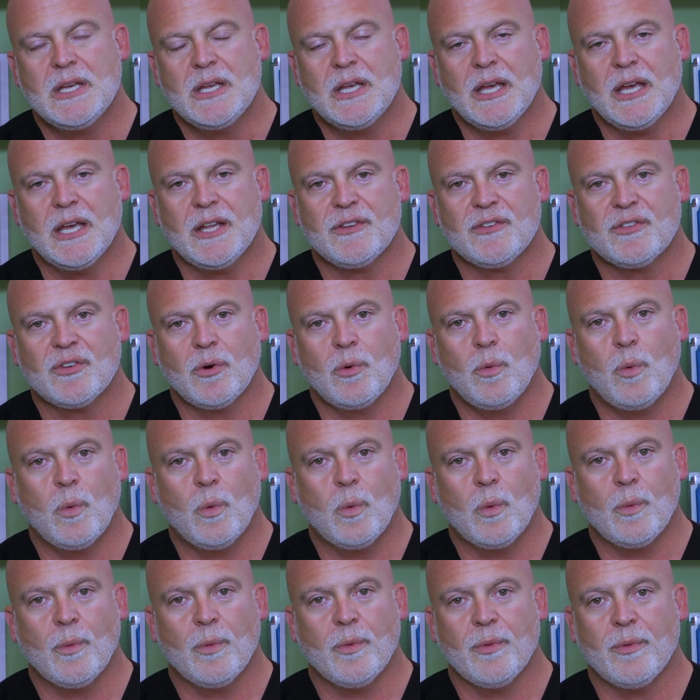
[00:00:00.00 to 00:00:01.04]
And
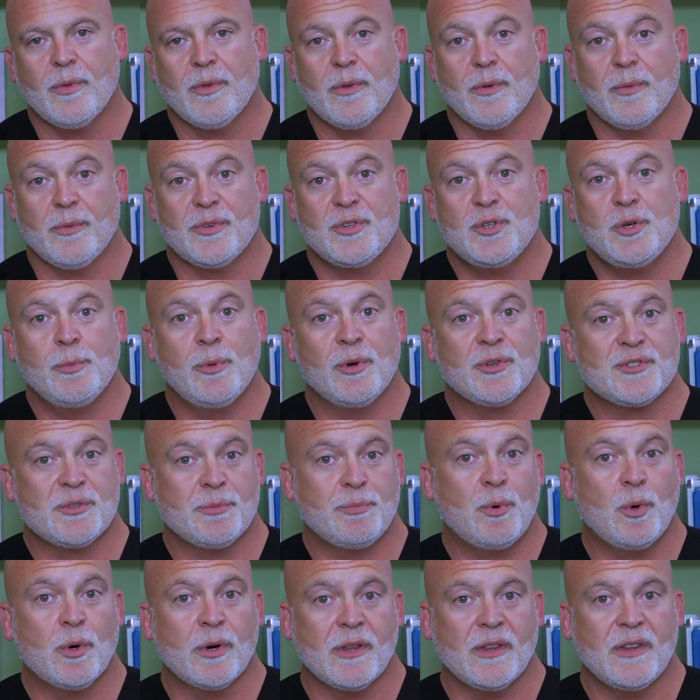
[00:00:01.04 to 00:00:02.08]
so the two most
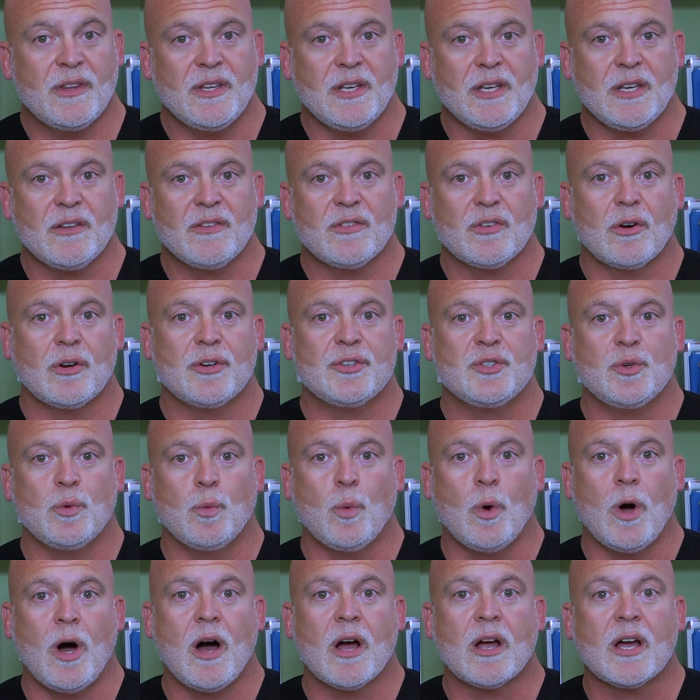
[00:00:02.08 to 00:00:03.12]
important things are to
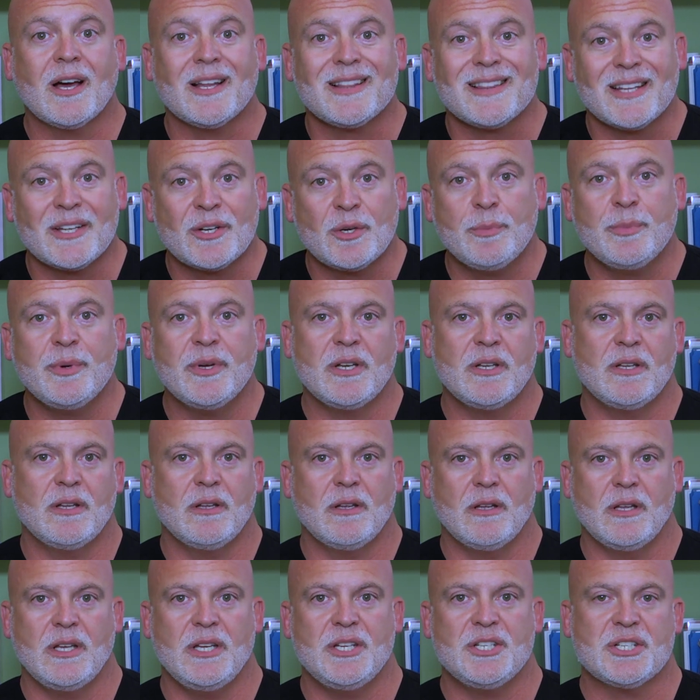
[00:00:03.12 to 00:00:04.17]
walk a little bit
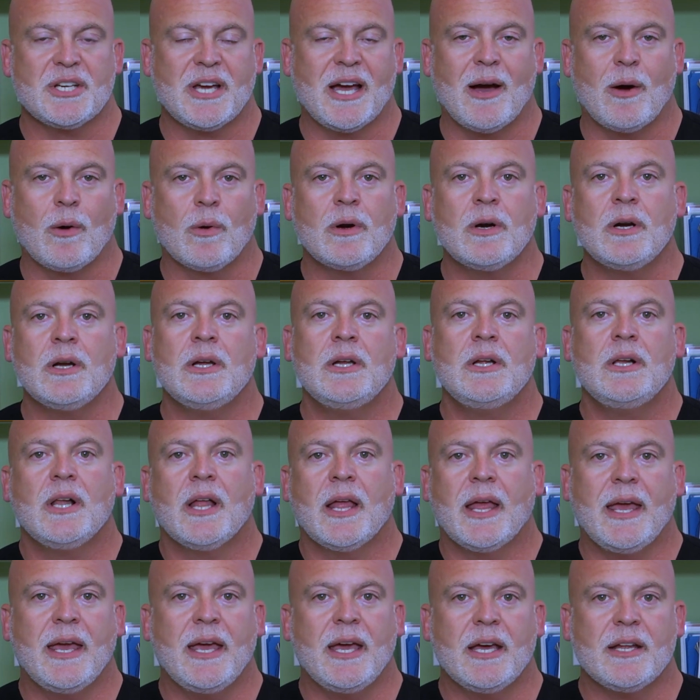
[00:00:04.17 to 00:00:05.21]
each hour
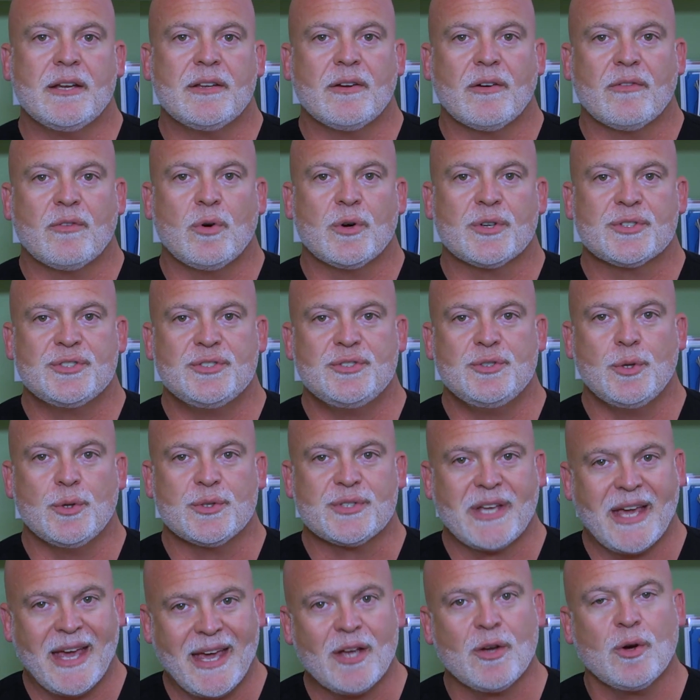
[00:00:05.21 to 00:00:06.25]
and of course to do
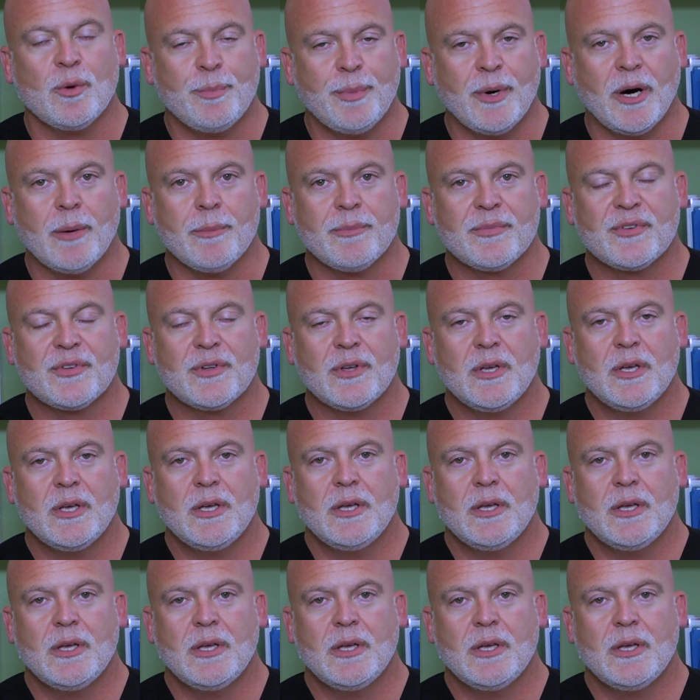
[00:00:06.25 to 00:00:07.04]
those ankle pumps.